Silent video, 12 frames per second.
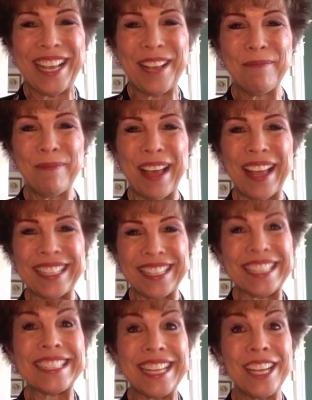but
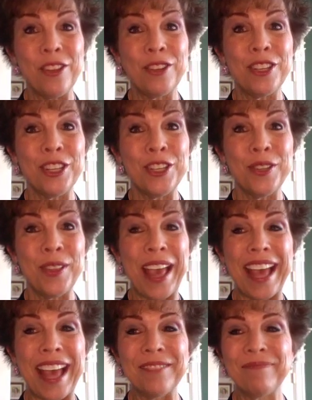continue to do
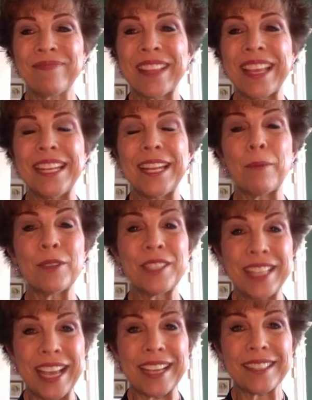that. Number
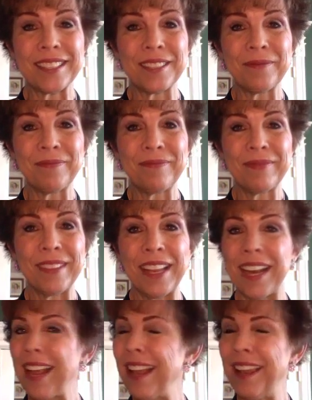6,
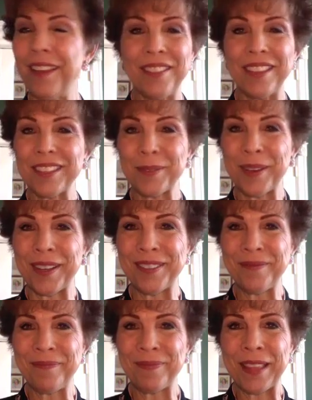and I love this one,
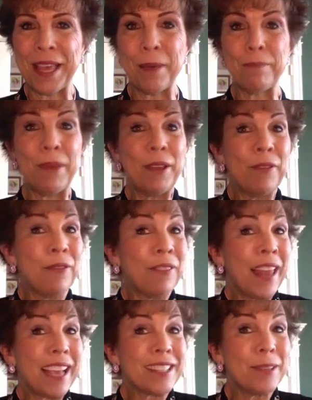be
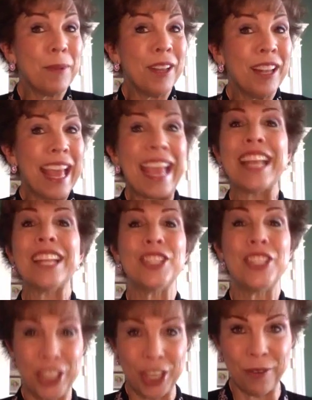flexible and
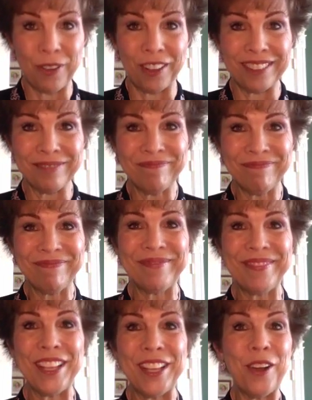cheerful.
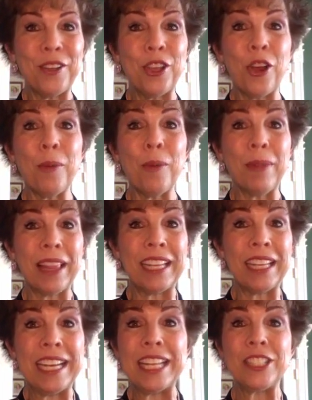You know, your
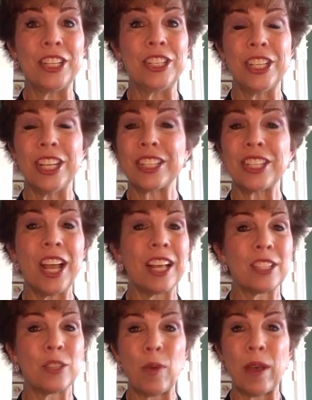ability to just
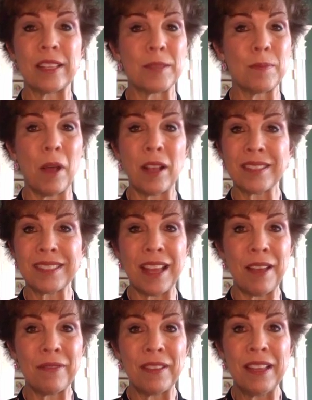not sweat the small
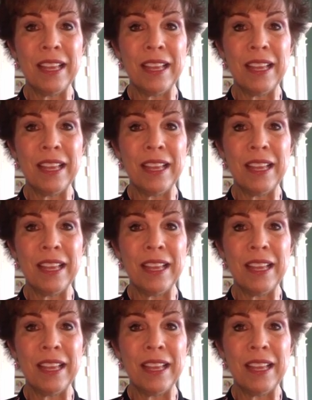stuff